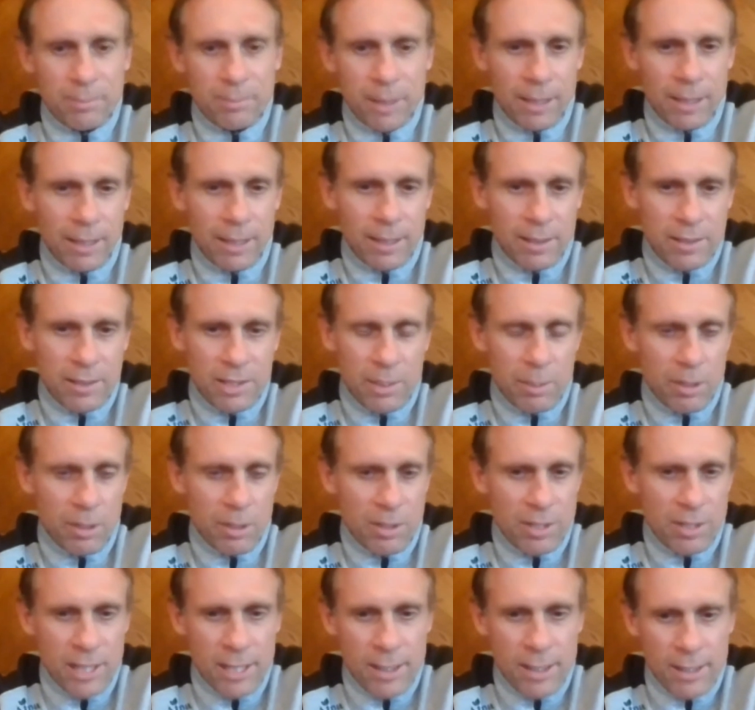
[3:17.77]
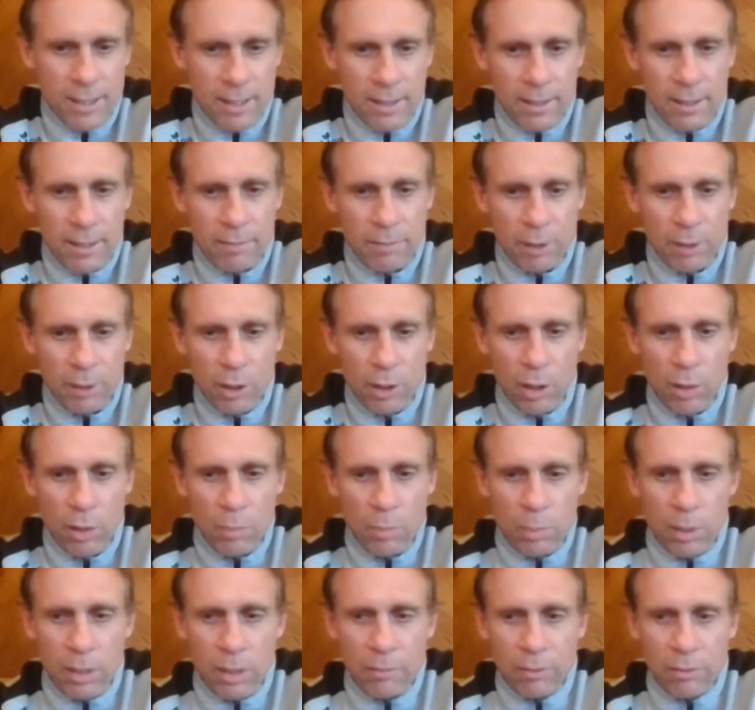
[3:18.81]
Uh, simple as that. And if you
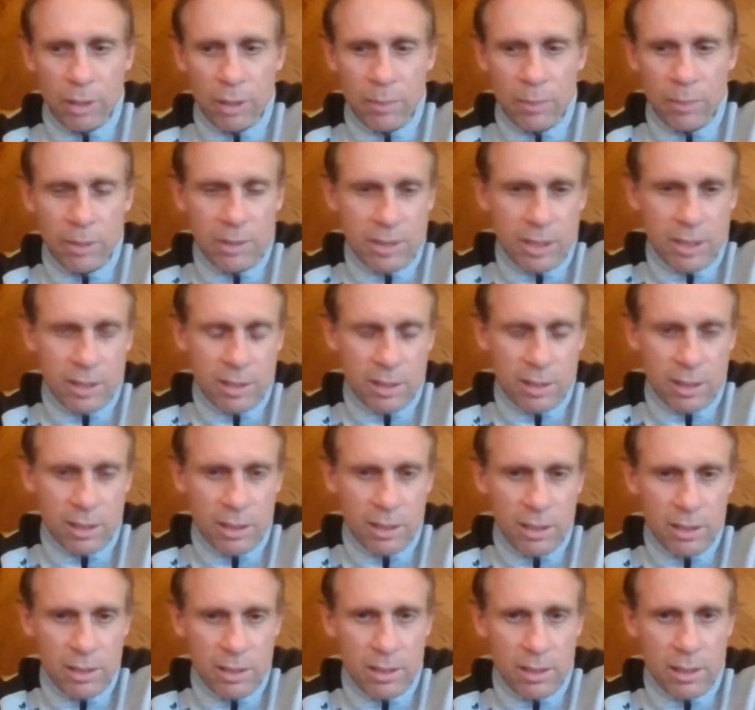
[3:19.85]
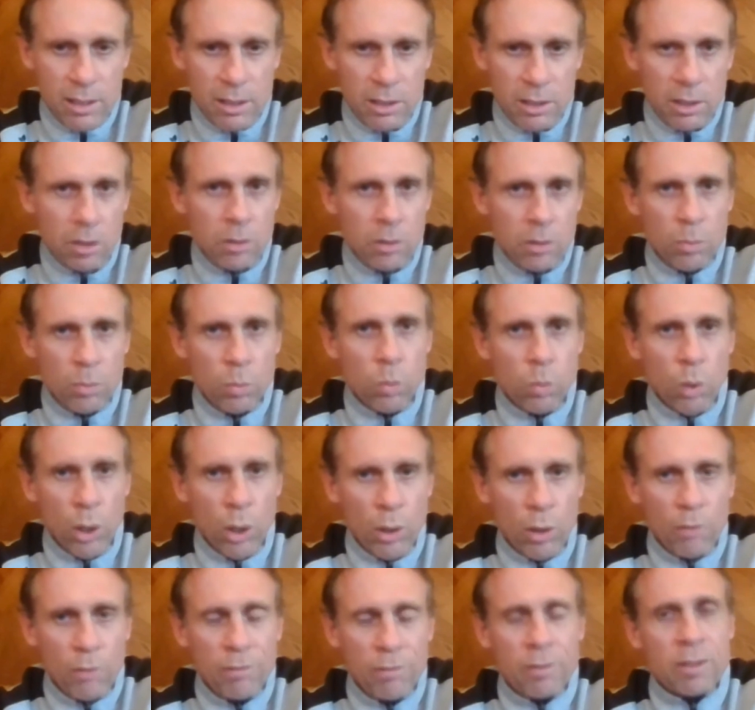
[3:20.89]
don't play for 80 minutes against Leeds, then you
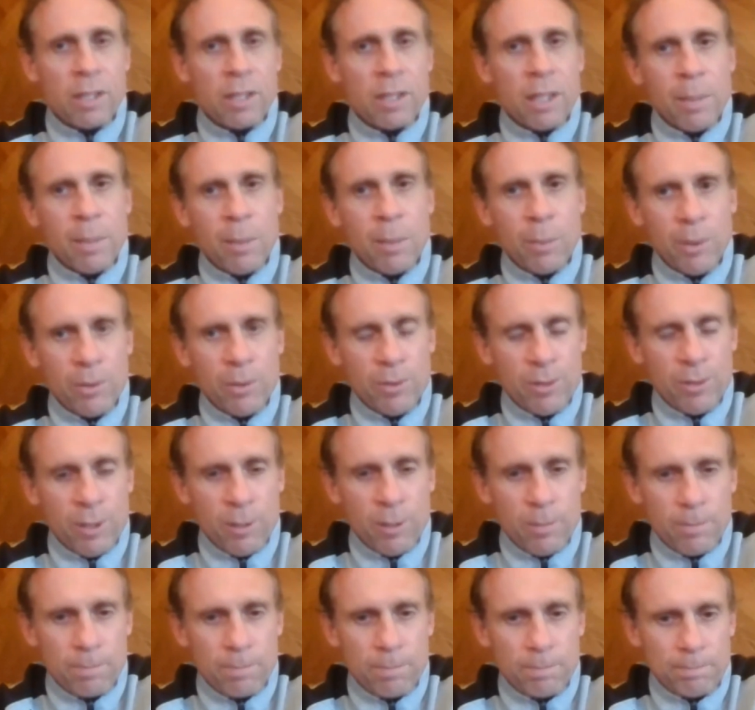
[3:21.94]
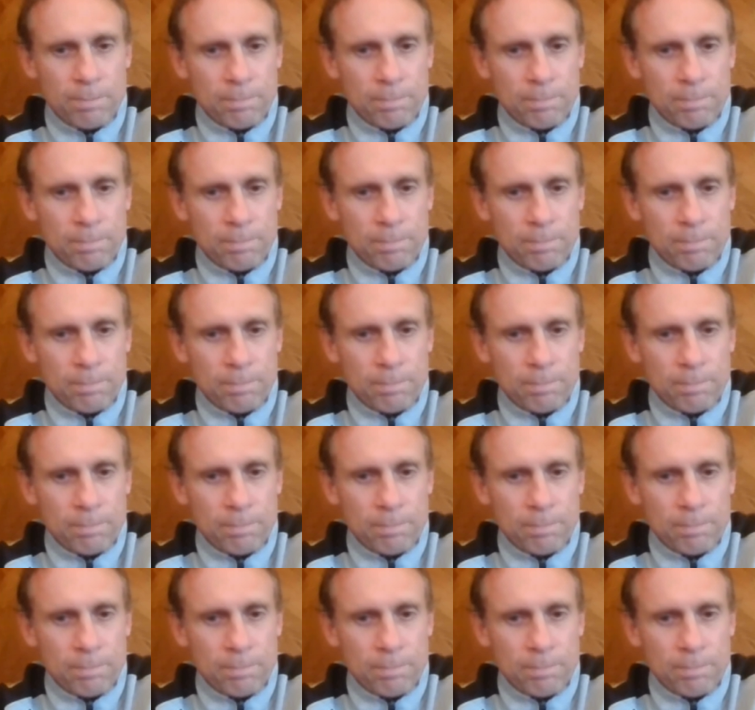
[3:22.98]
won't often come up with a result.